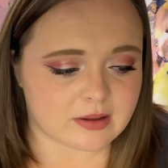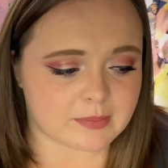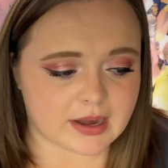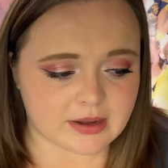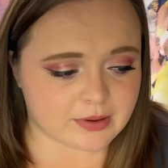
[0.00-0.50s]

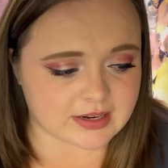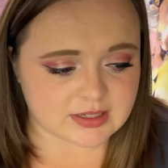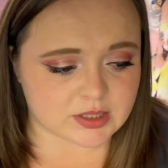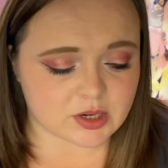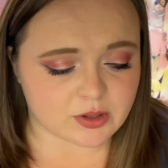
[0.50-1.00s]
But
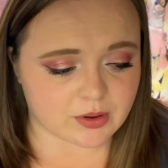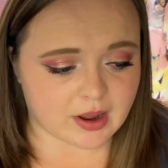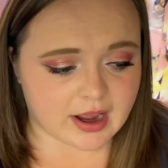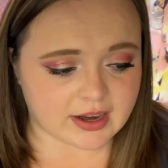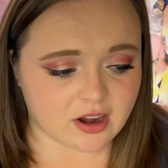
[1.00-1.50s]
anyways, so
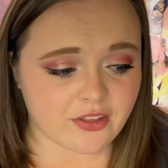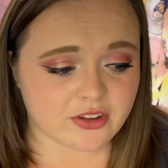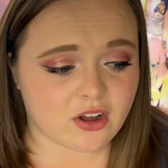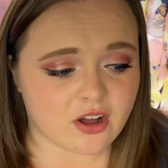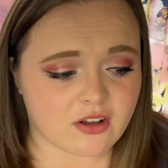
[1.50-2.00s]
I got the
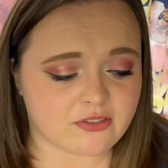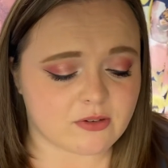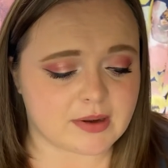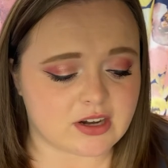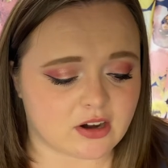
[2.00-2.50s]
call from
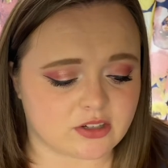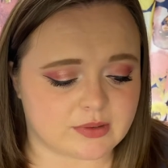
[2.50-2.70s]
my doctor.